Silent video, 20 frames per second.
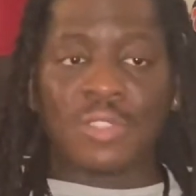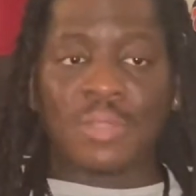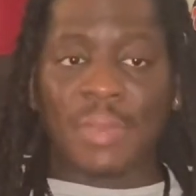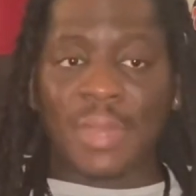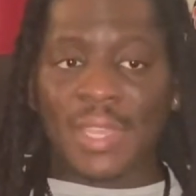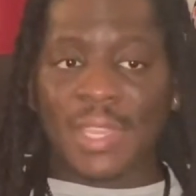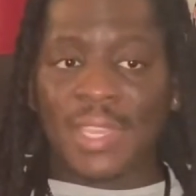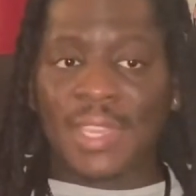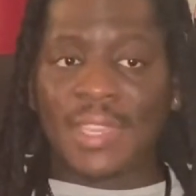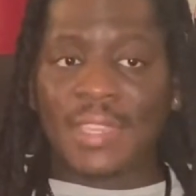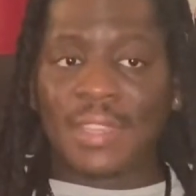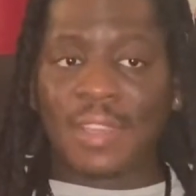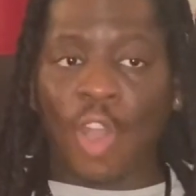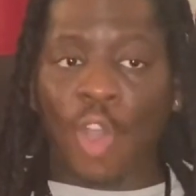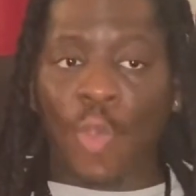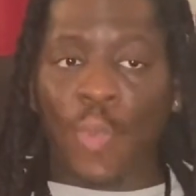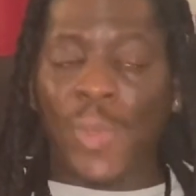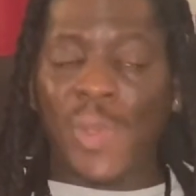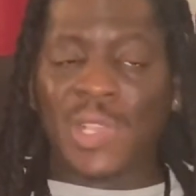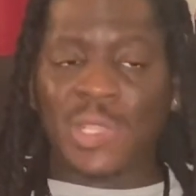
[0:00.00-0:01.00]
but he
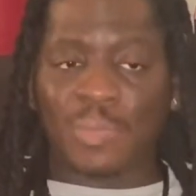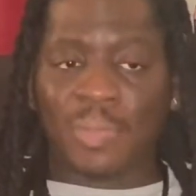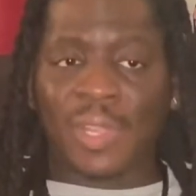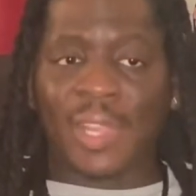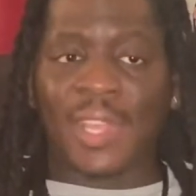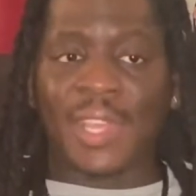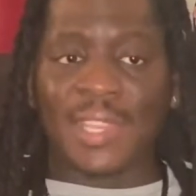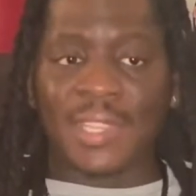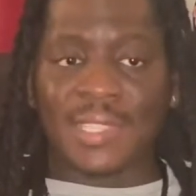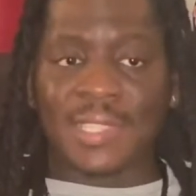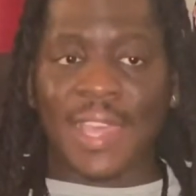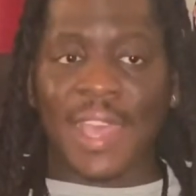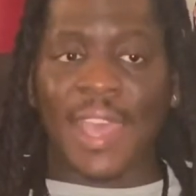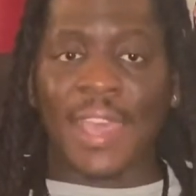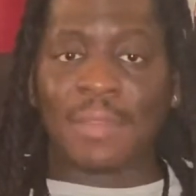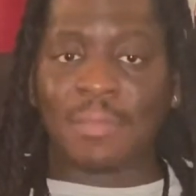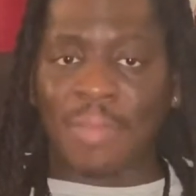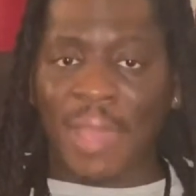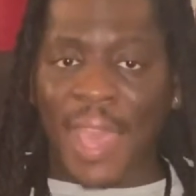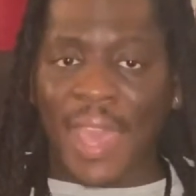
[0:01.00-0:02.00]
always plays
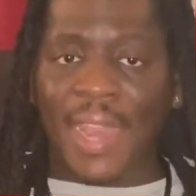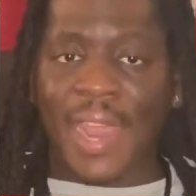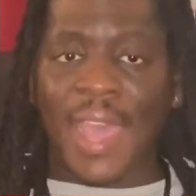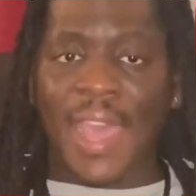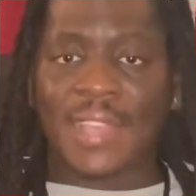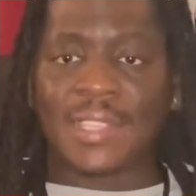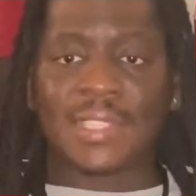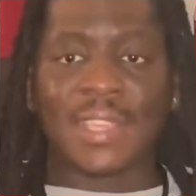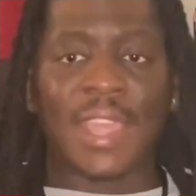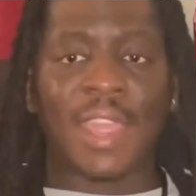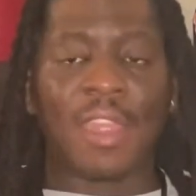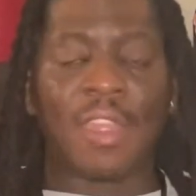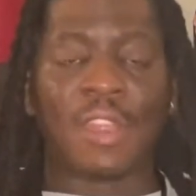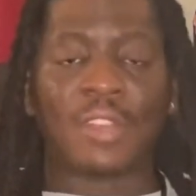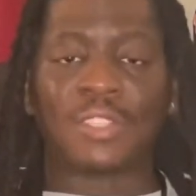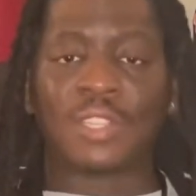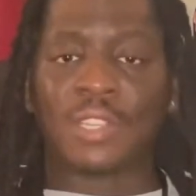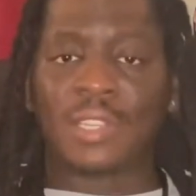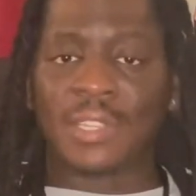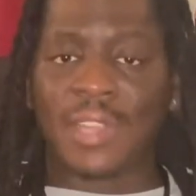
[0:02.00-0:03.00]
that badass
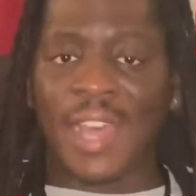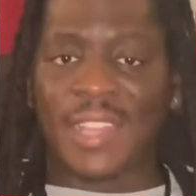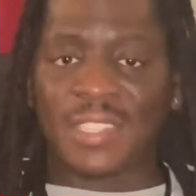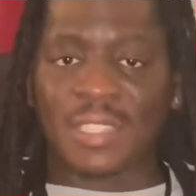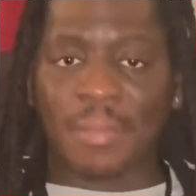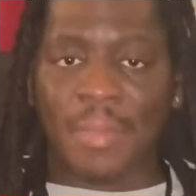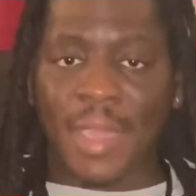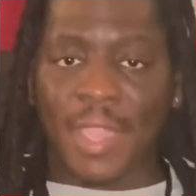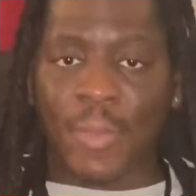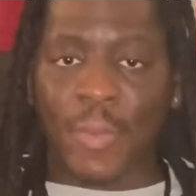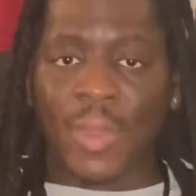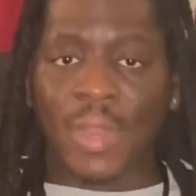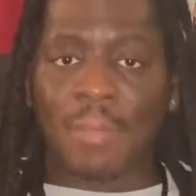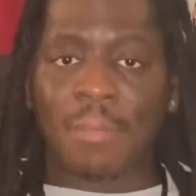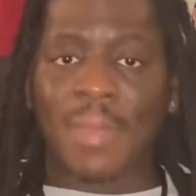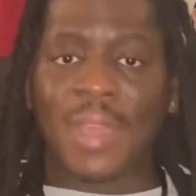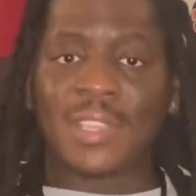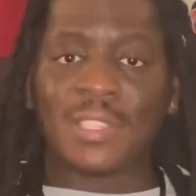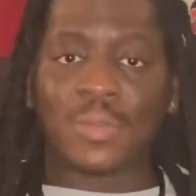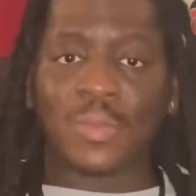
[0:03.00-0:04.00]
character, not somebody you want to
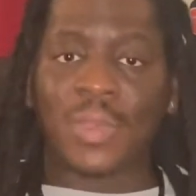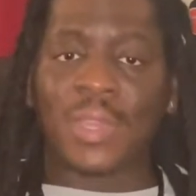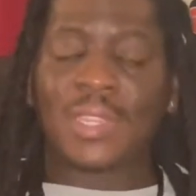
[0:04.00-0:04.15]
mess with.